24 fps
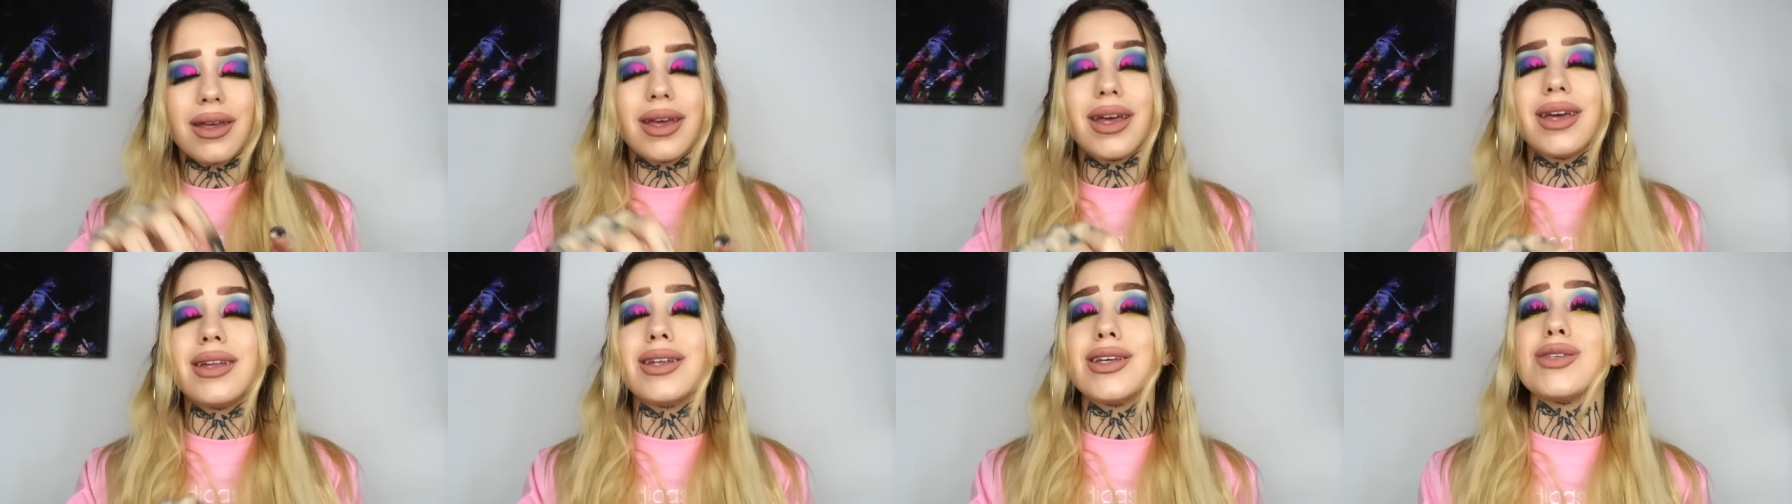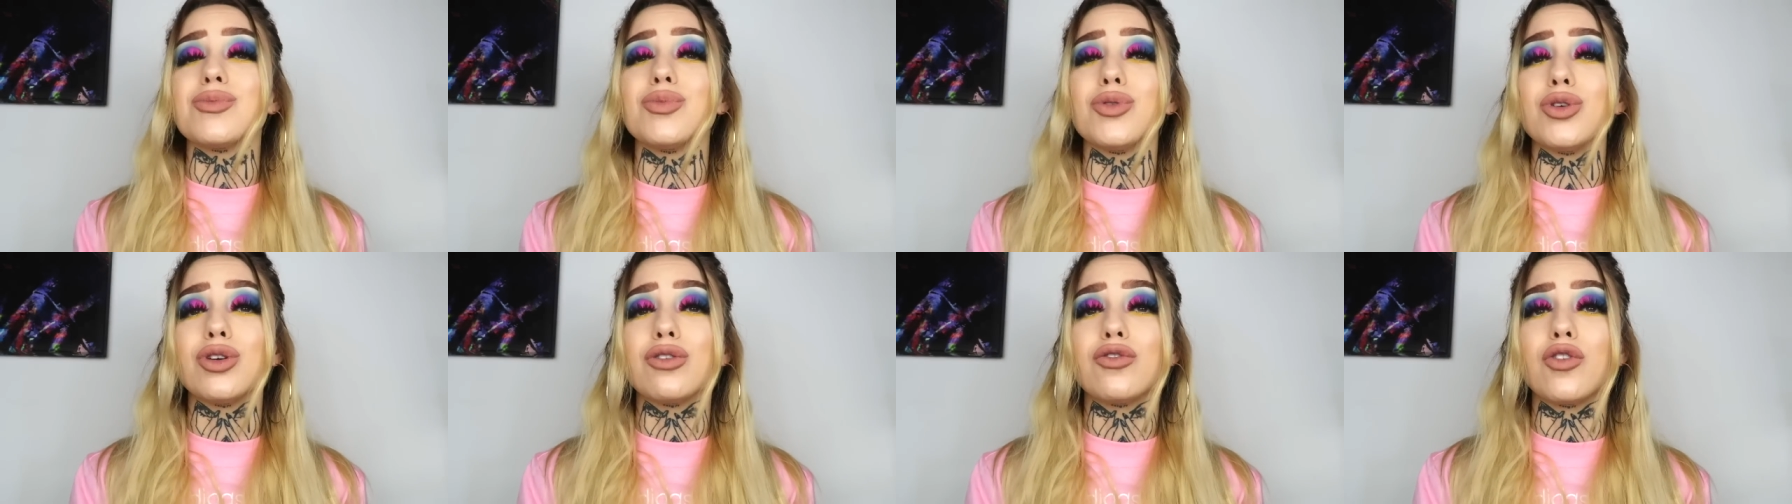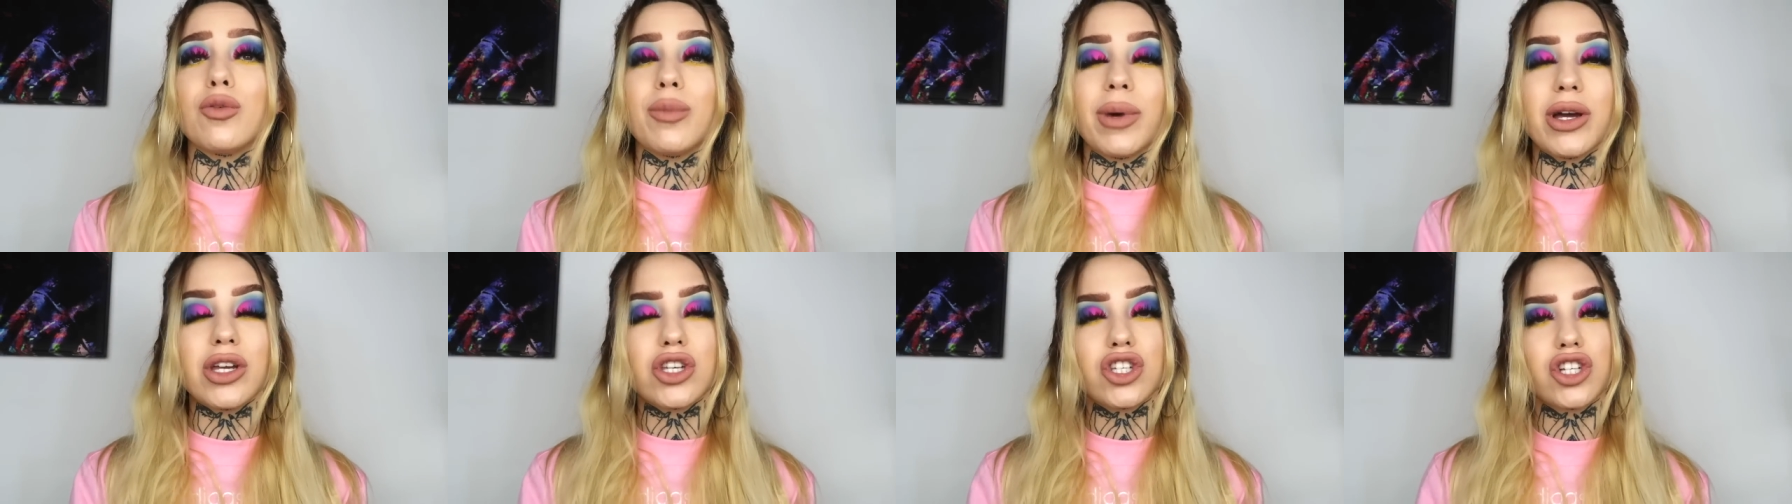And it is
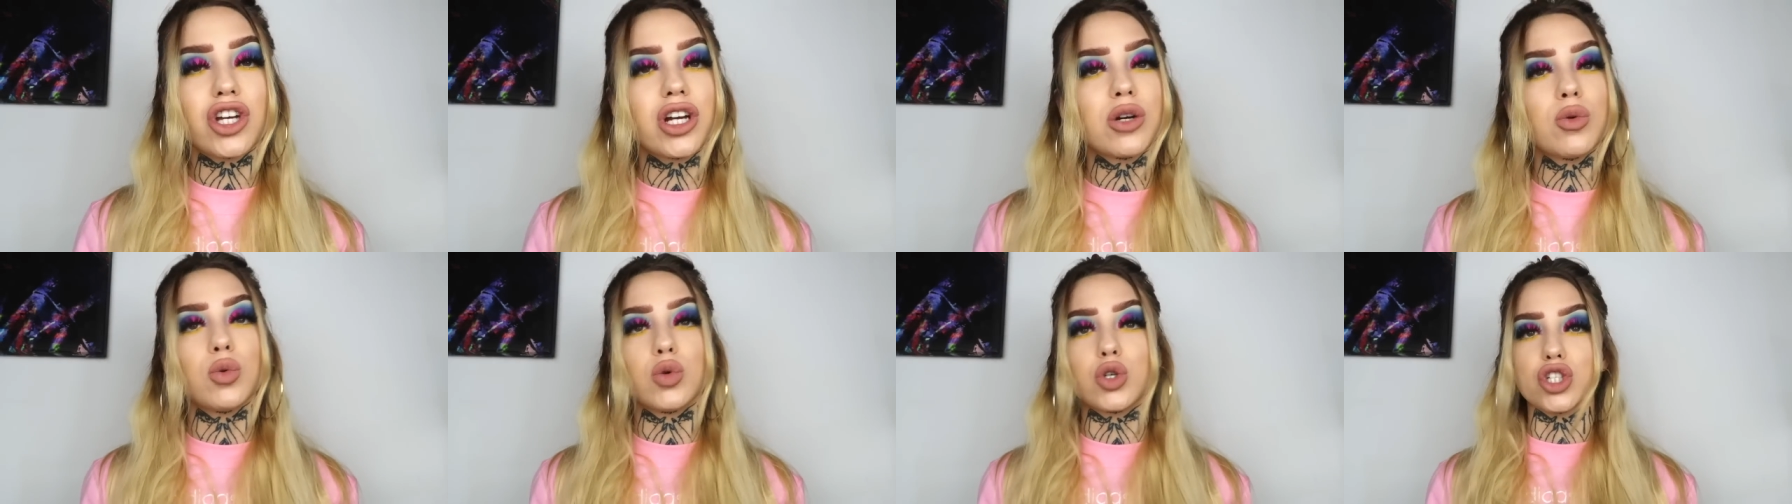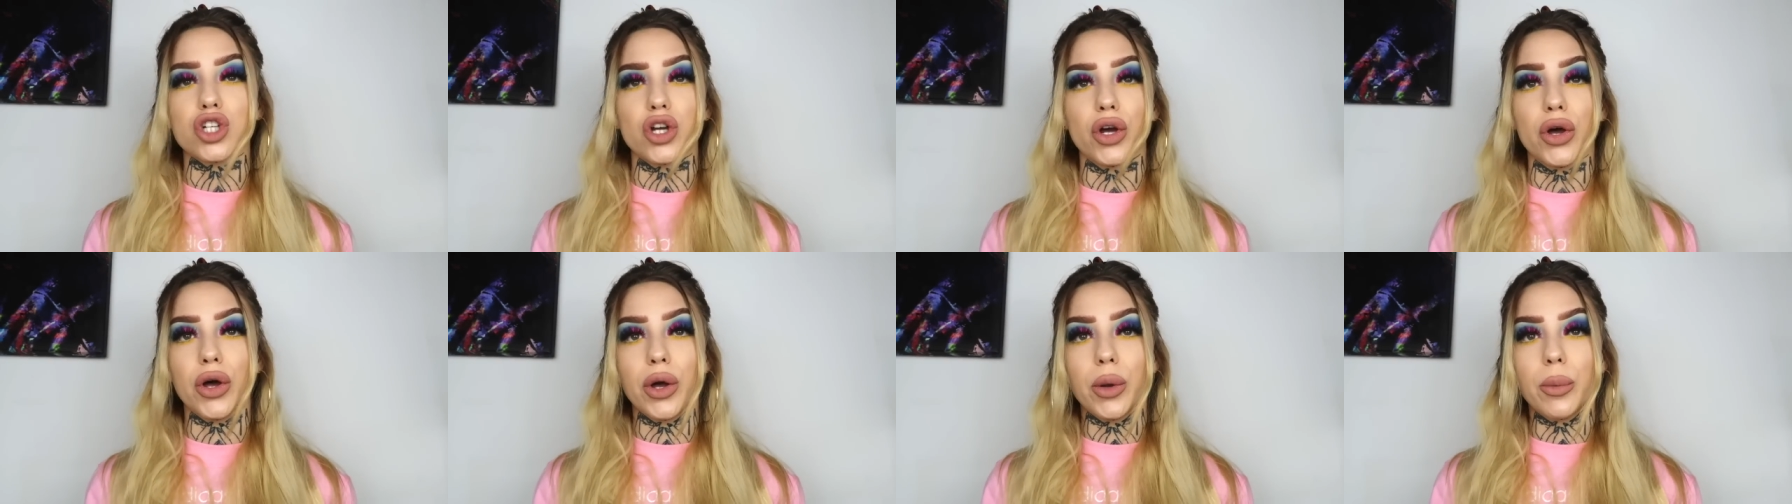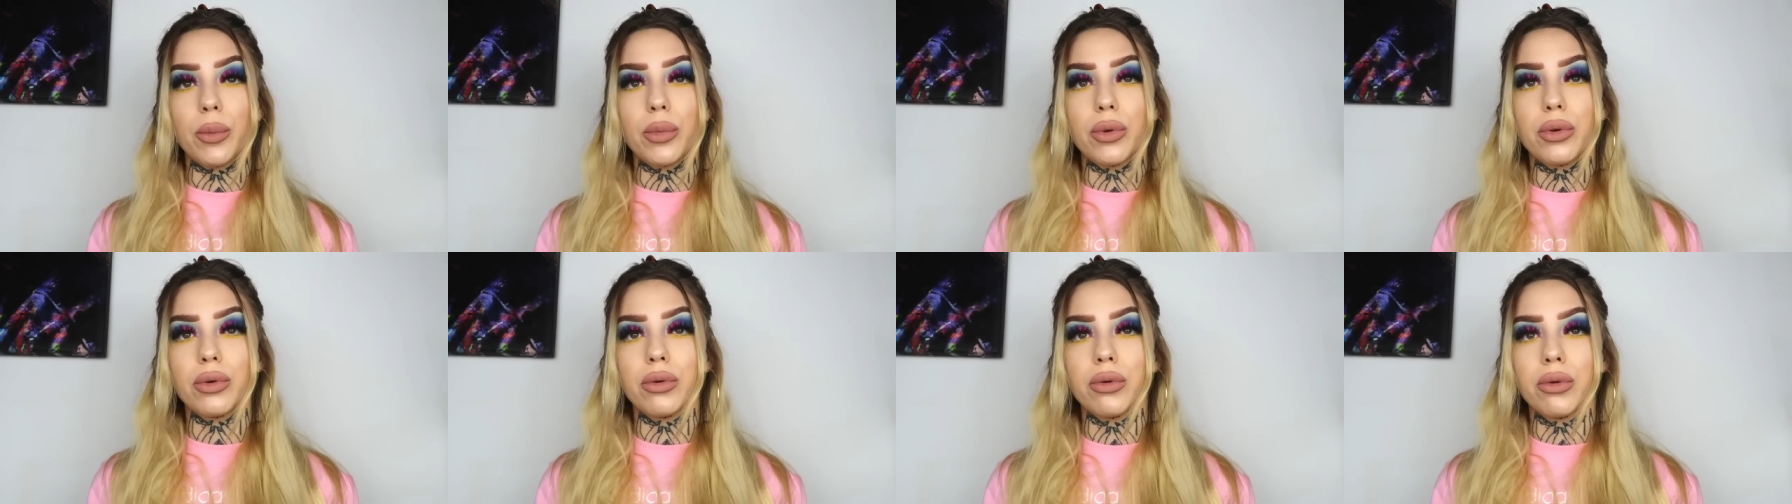beautiful. My chair won't shut
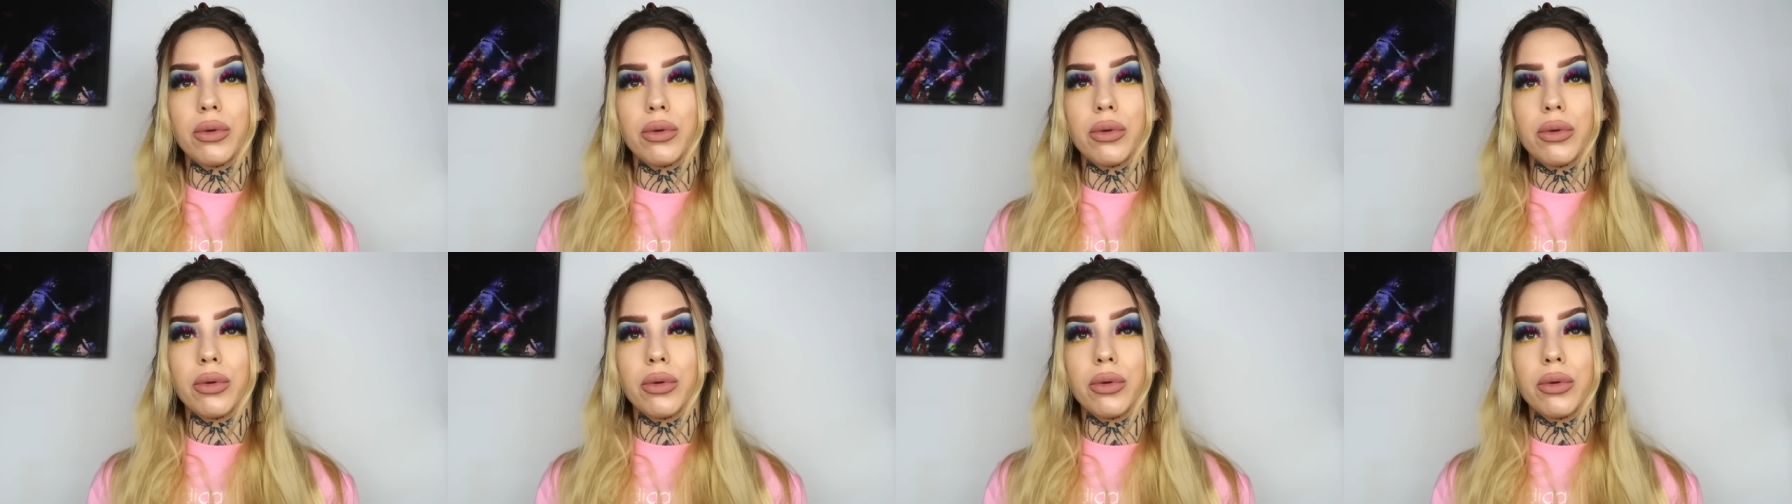up.